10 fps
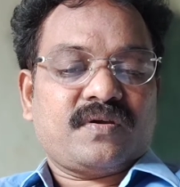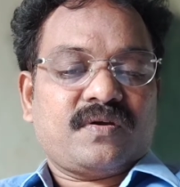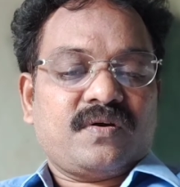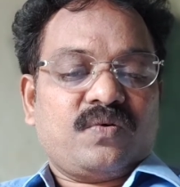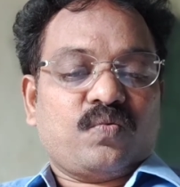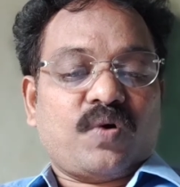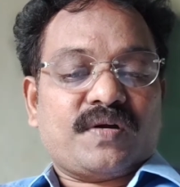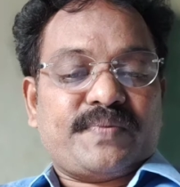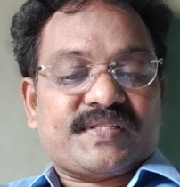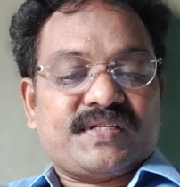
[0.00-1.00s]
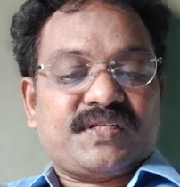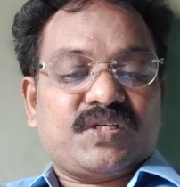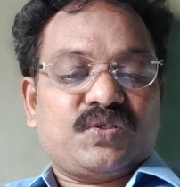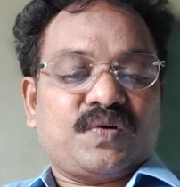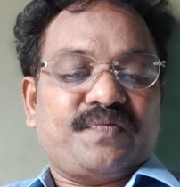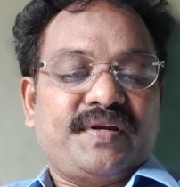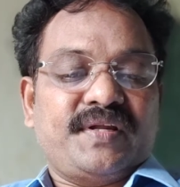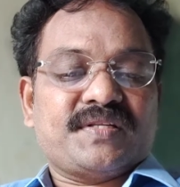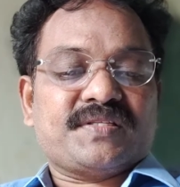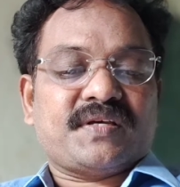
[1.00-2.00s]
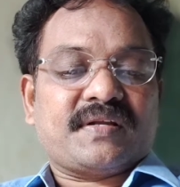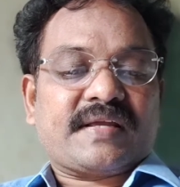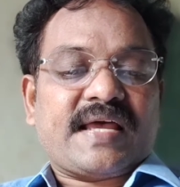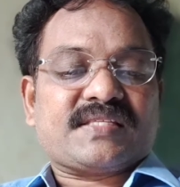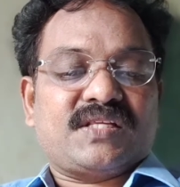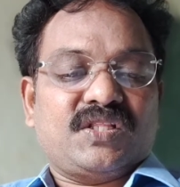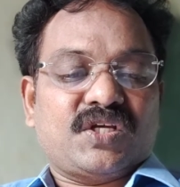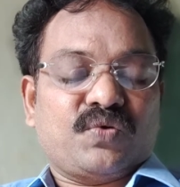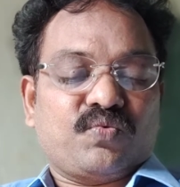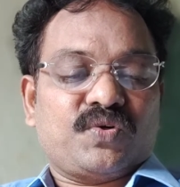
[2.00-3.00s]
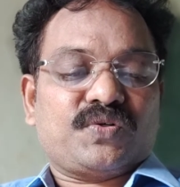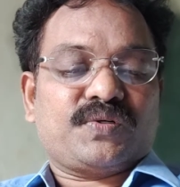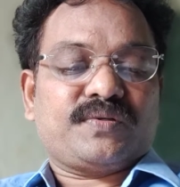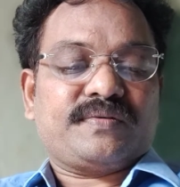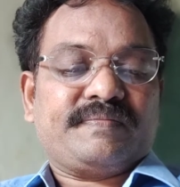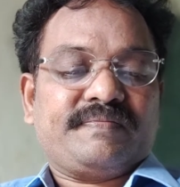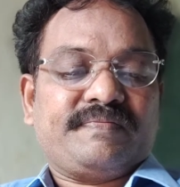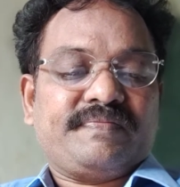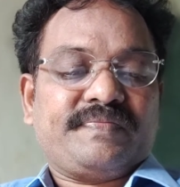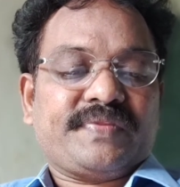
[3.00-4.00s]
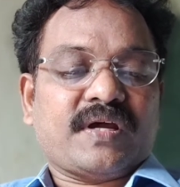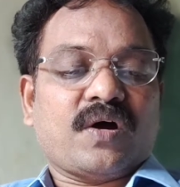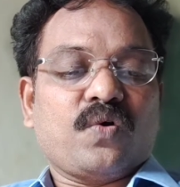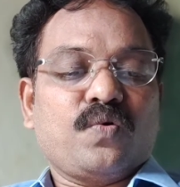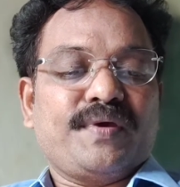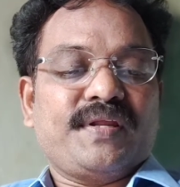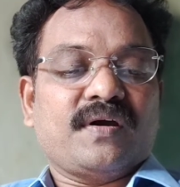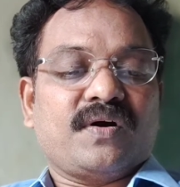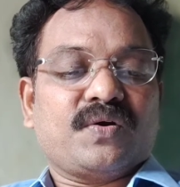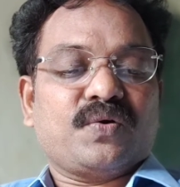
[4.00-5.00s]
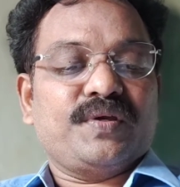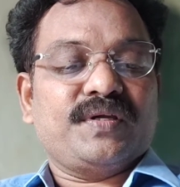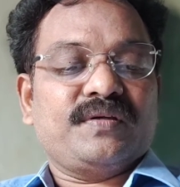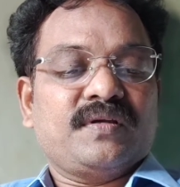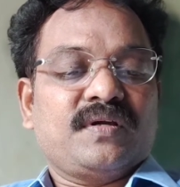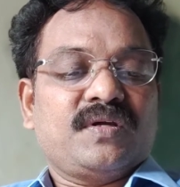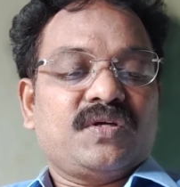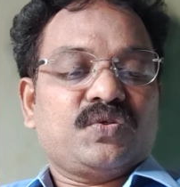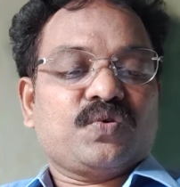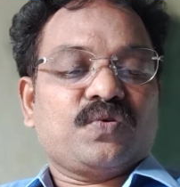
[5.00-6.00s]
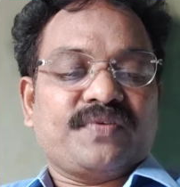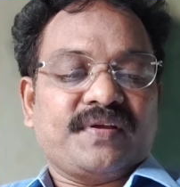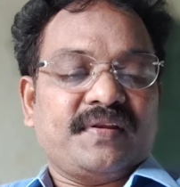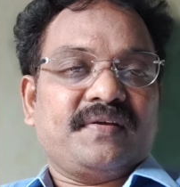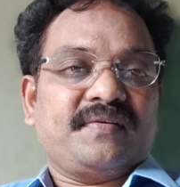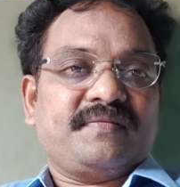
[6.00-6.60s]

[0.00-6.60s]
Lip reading: What percentage of Indians are casting their vote? And how many are doing so freely?